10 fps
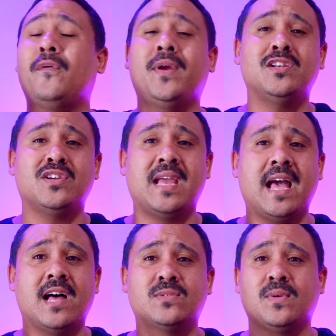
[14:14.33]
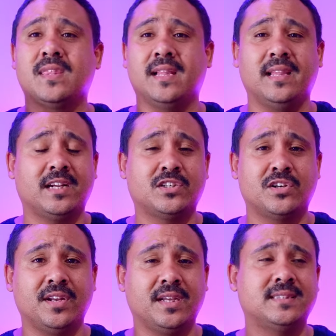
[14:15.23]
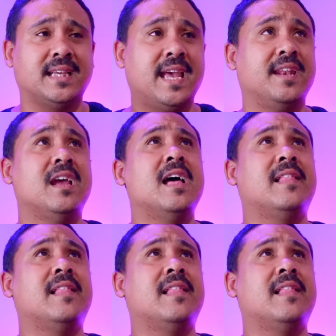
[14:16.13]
around your house with electronics and